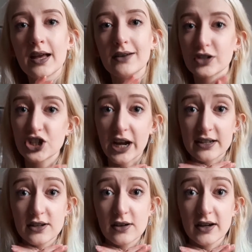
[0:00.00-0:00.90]
have a chat
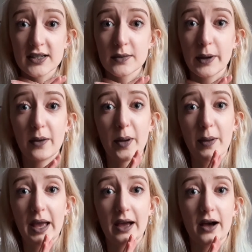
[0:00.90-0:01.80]
to you guys about my
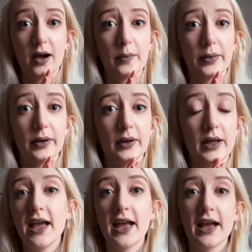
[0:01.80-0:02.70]
makeup.
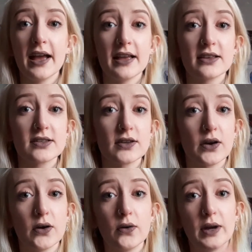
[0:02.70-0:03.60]

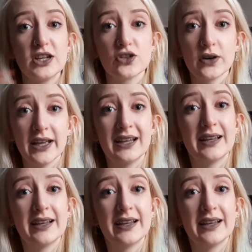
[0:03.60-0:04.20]
So enjoy!